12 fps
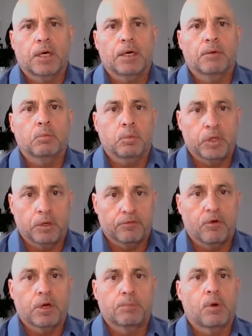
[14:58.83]
we're going to
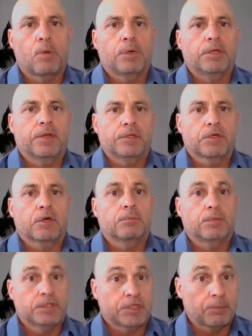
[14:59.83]
find a property that's going to
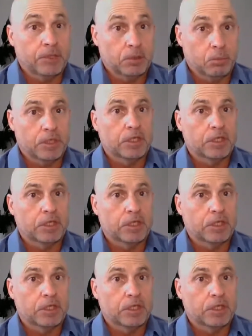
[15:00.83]
be something that we can